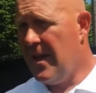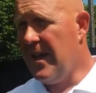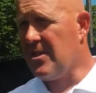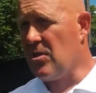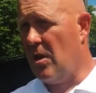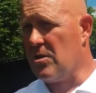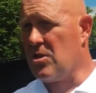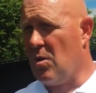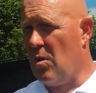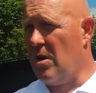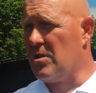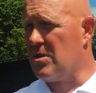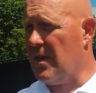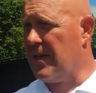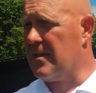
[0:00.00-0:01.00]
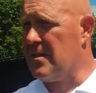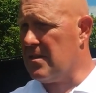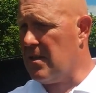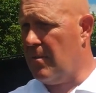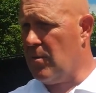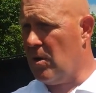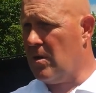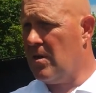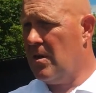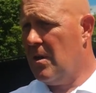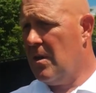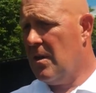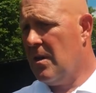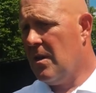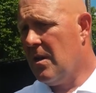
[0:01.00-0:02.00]
It's also our second summer,
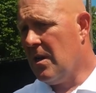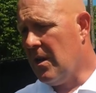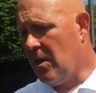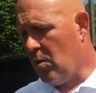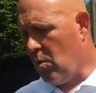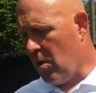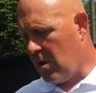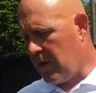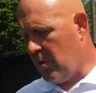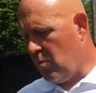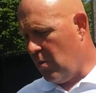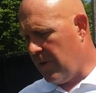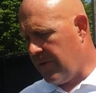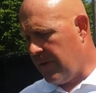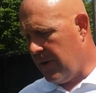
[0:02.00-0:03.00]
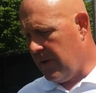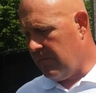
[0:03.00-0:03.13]
working with